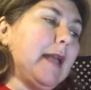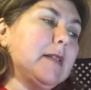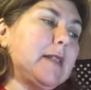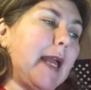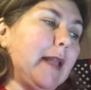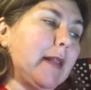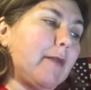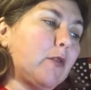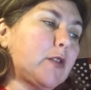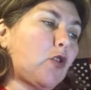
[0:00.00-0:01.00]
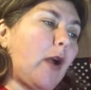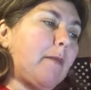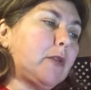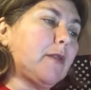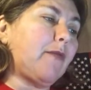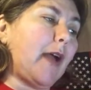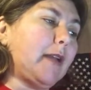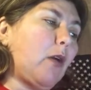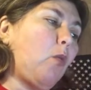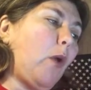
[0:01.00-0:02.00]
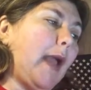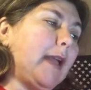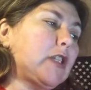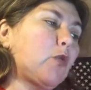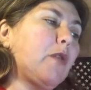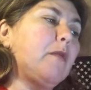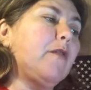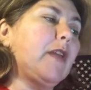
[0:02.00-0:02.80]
and state levels scrambled to find a way to remove the